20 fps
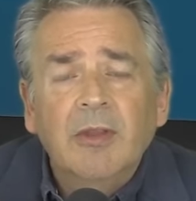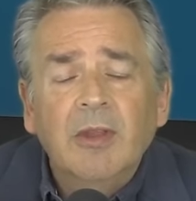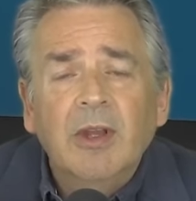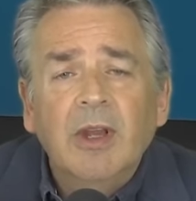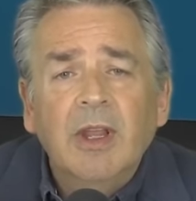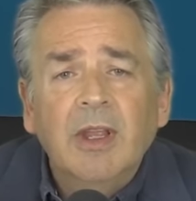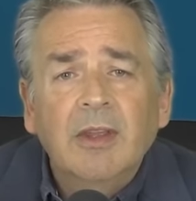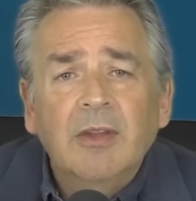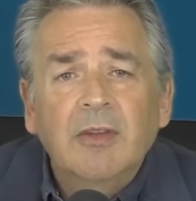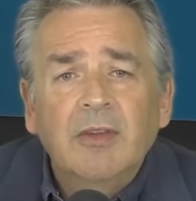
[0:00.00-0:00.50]
The
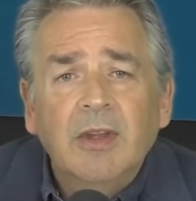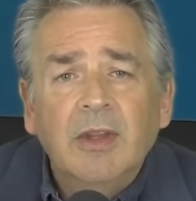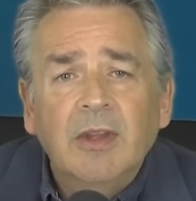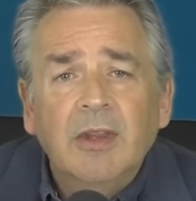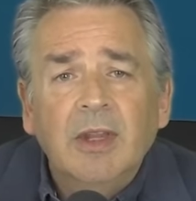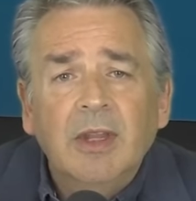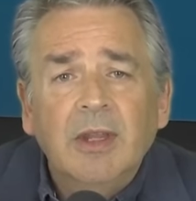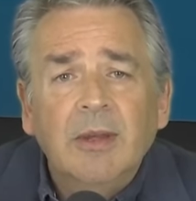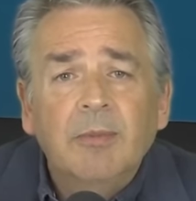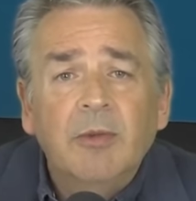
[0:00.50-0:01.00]
link's
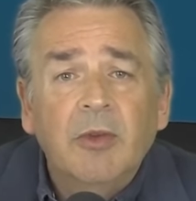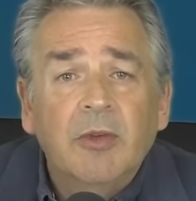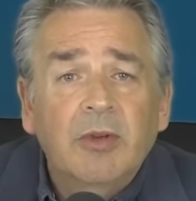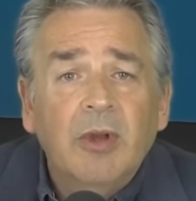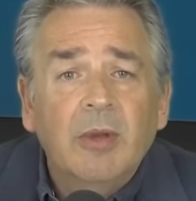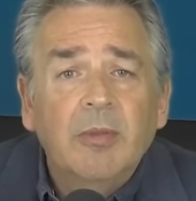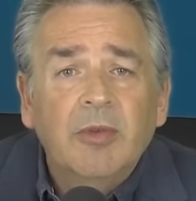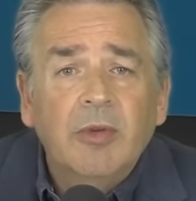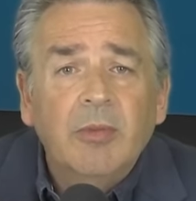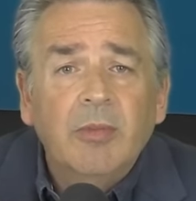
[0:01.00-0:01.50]
in the
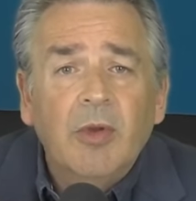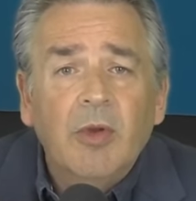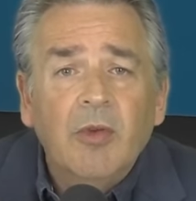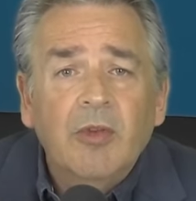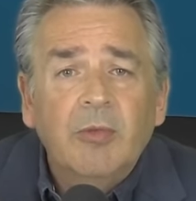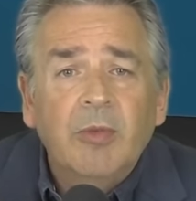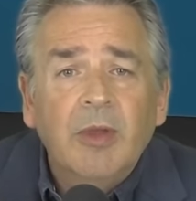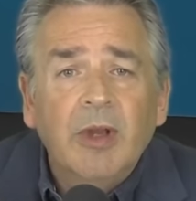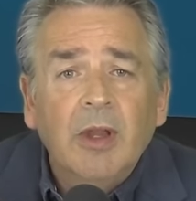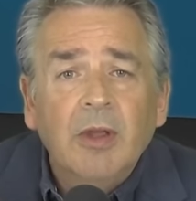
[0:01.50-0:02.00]
description
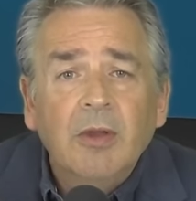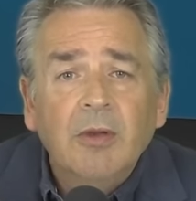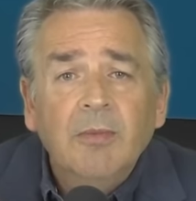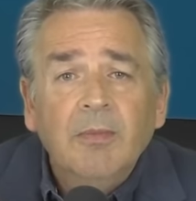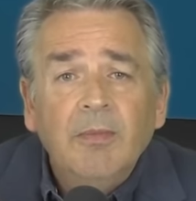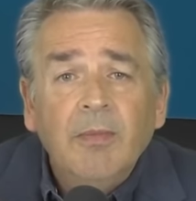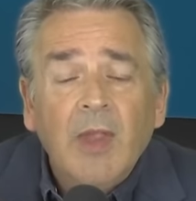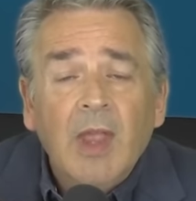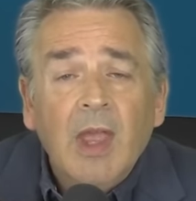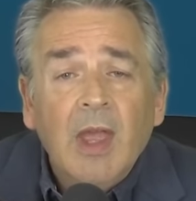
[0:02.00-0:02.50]
box below,
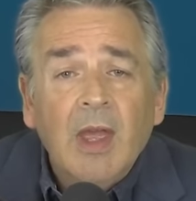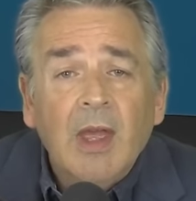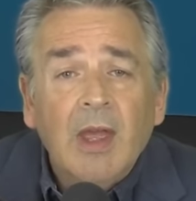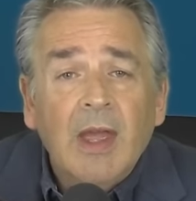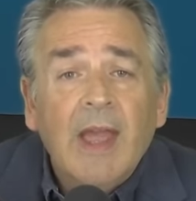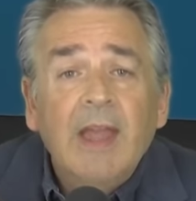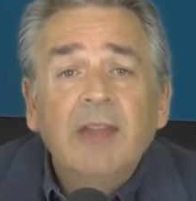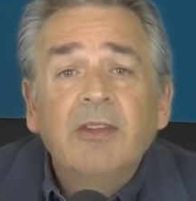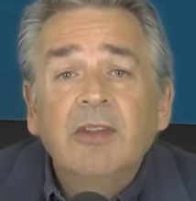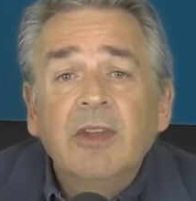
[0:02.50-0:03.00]

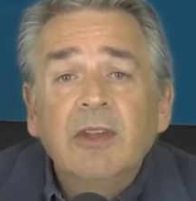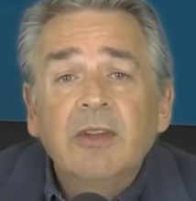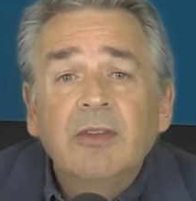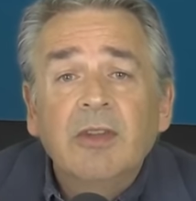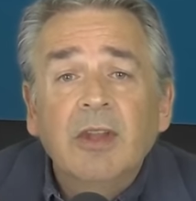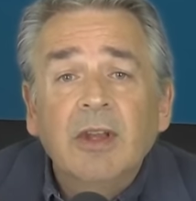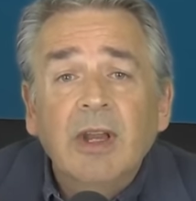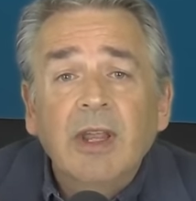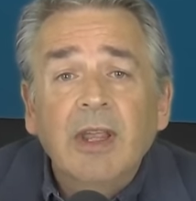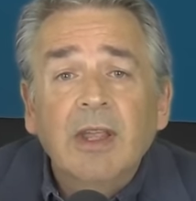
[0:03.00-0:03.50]
as is
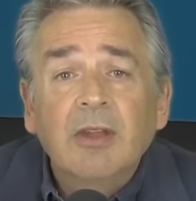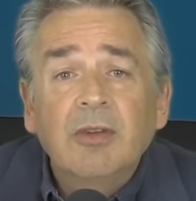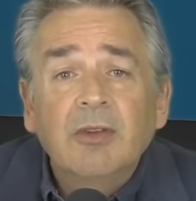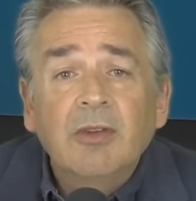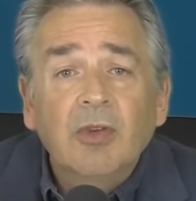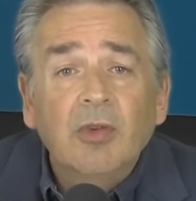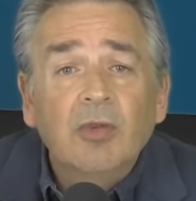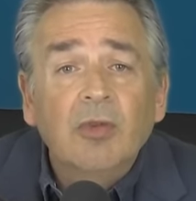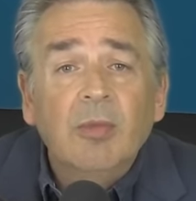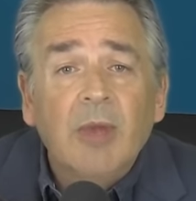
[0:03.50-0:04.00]
the
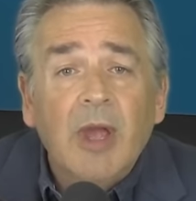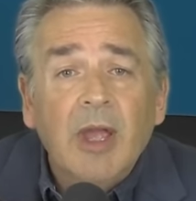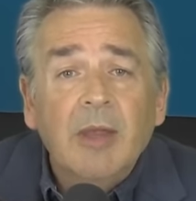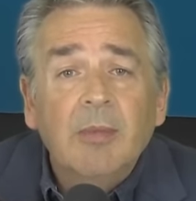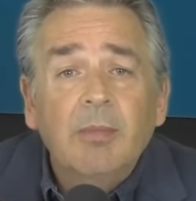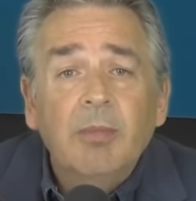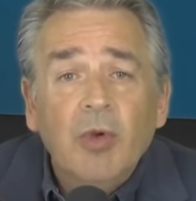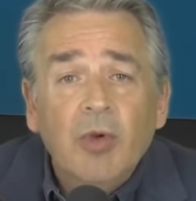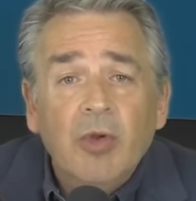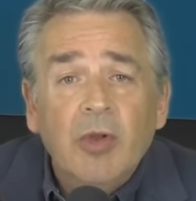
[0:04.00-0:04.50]
link to
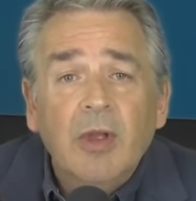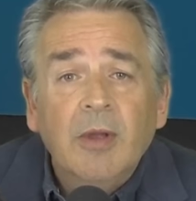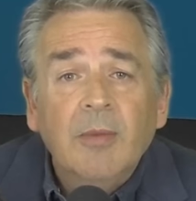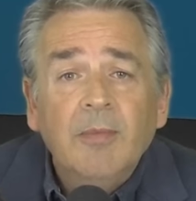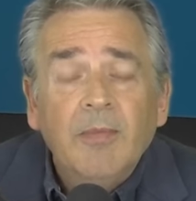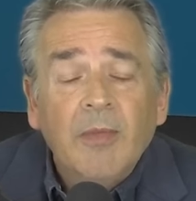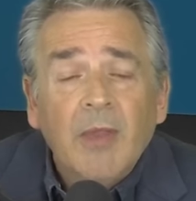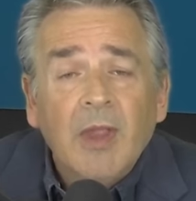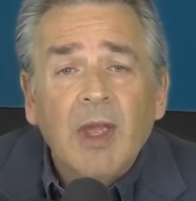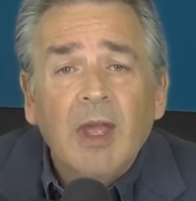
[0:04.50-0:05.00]
my book,
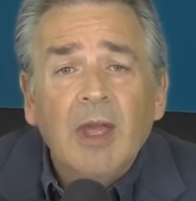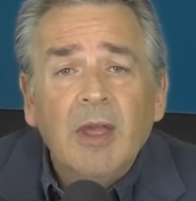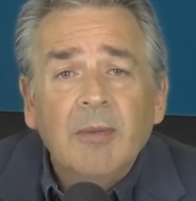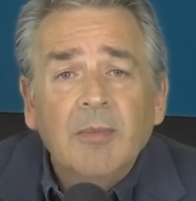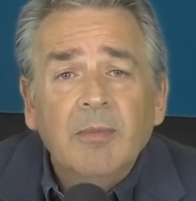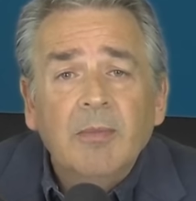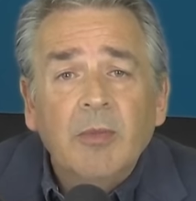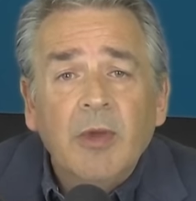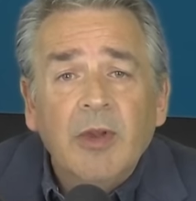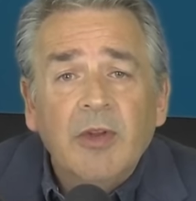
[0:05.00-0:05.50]

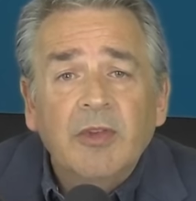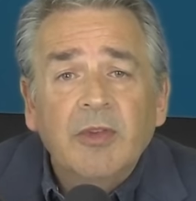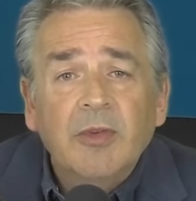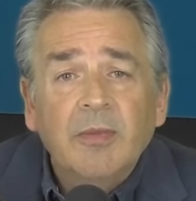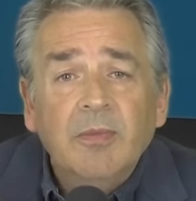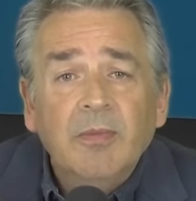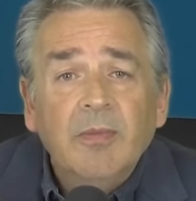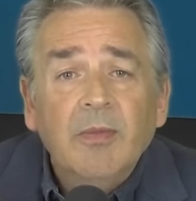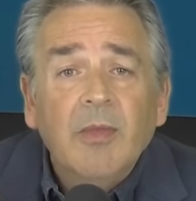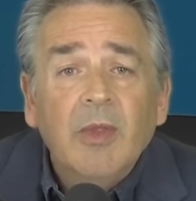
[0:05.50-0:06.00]

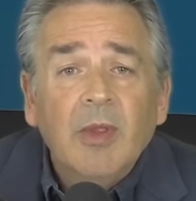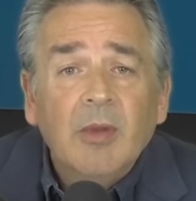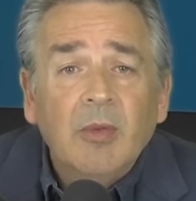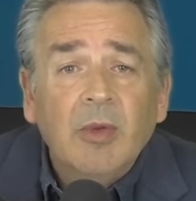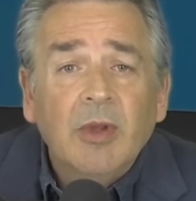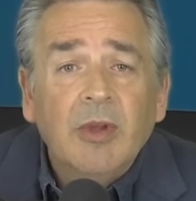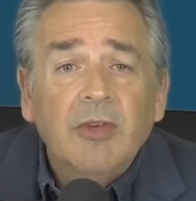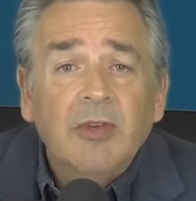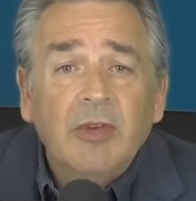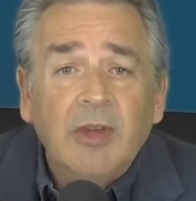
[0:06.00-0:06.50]

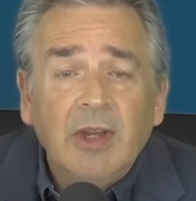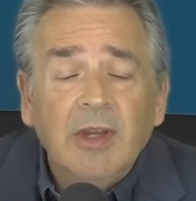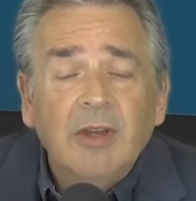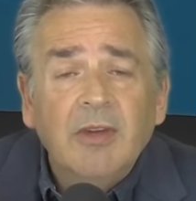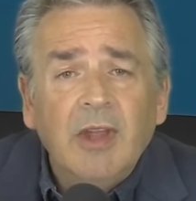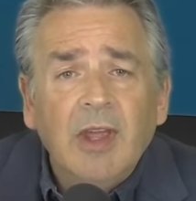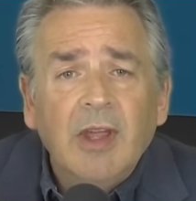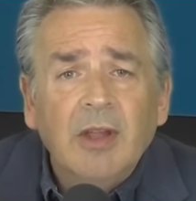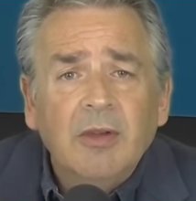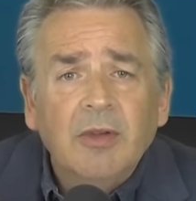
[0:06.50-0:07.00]
which
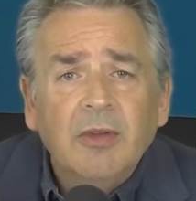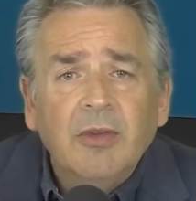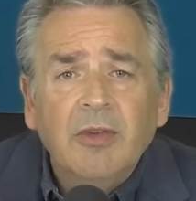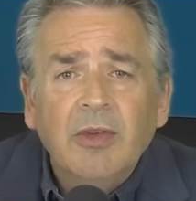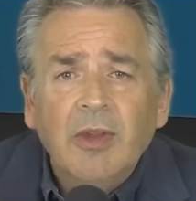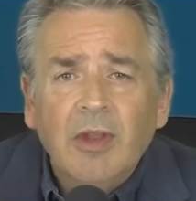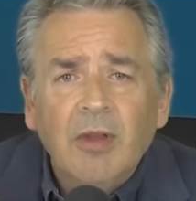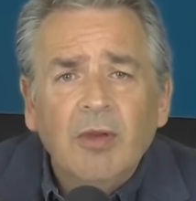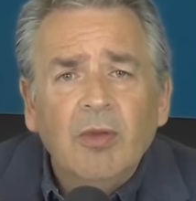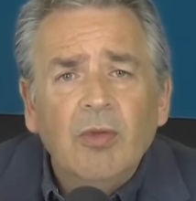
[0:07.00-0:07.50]

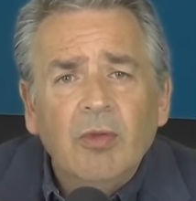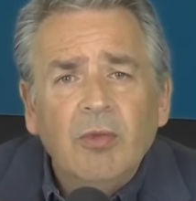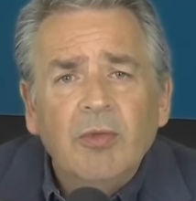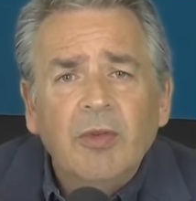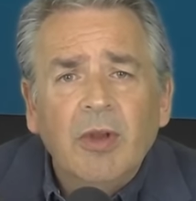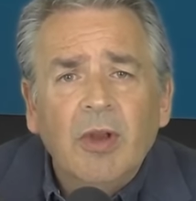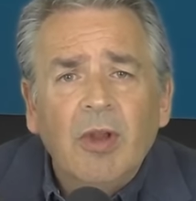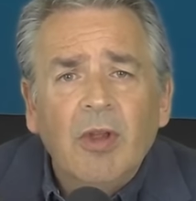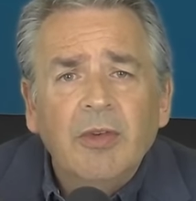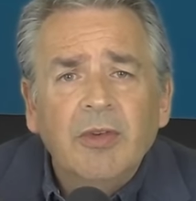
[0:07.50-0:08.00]
details an
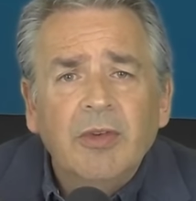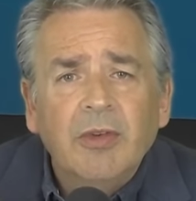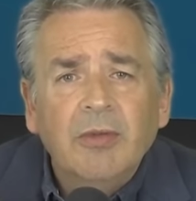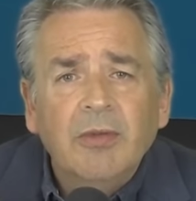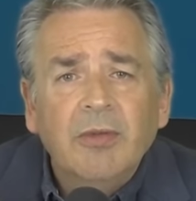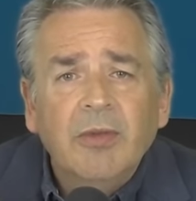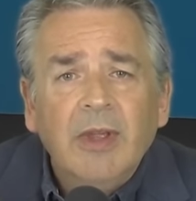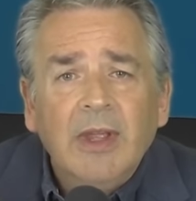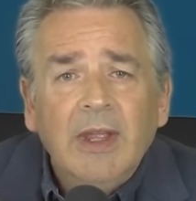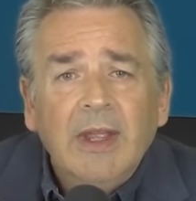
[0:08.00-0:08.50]
awful lot
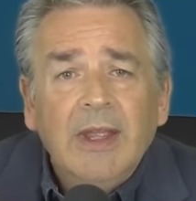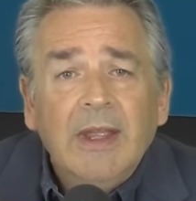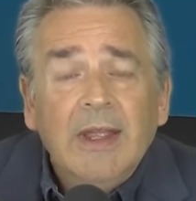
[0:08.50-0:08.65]
of